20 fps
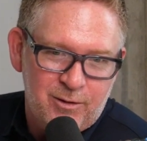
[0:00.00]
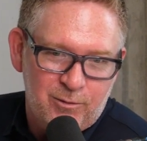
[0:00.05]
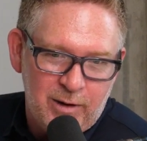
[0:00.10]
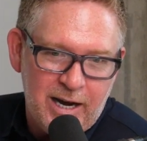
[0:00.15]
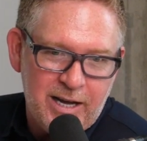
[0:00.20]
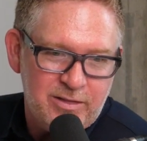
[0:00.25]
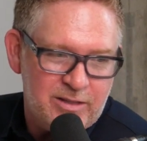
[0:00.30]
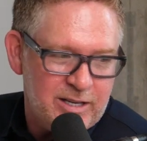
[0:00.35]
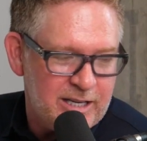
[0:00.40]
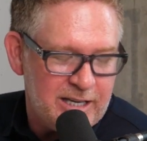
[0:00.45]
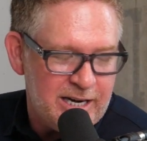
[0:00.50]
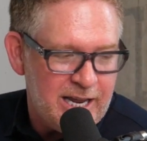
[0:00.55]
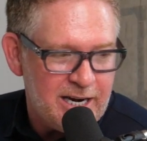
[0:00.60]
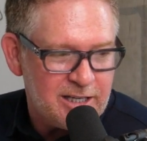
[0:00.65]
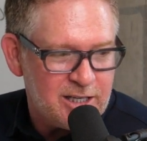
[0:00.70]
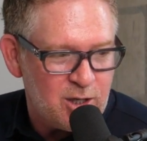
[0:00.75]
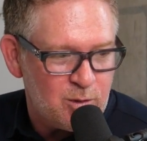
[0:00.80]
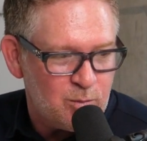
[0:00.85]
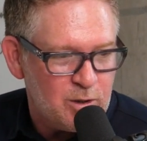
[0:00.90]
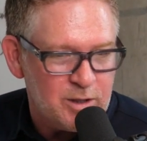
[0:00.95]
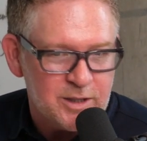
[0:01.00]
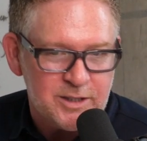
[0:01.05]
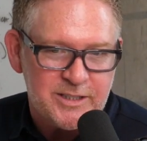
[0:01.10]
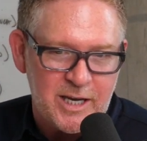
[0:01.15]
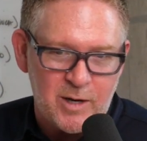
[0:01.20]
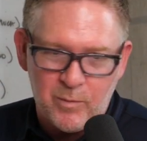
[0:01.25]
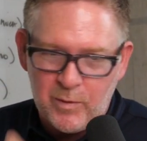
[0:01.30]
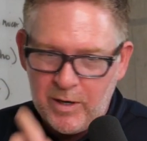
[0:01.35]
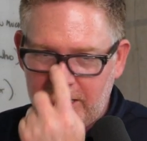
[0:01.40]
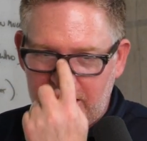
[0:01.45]
right? The Connecticut Real
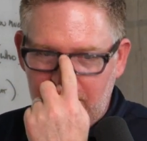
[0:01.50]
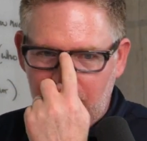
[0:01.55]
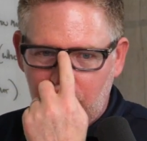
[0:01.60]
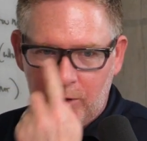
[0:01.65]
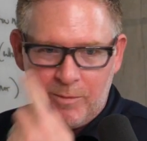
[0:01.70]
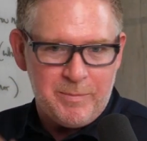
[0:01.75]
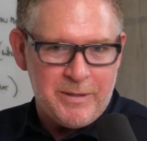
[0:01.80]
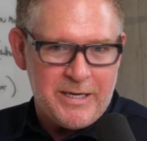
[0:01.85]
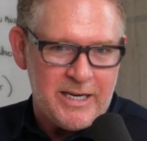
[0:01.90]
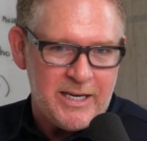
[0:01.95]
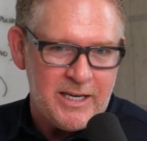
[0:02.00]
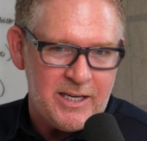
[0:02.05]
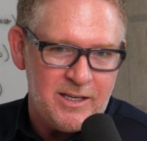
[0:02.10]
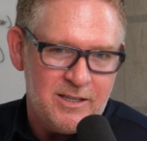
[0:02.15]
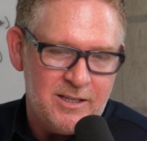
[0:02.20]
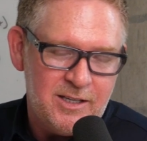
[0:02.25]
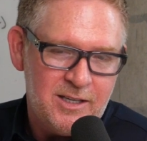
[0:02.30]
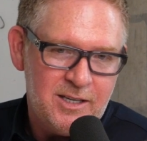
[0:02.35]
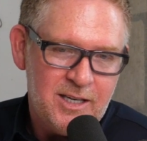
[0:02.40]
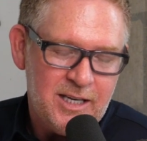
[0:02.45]
Estate Wiki would be,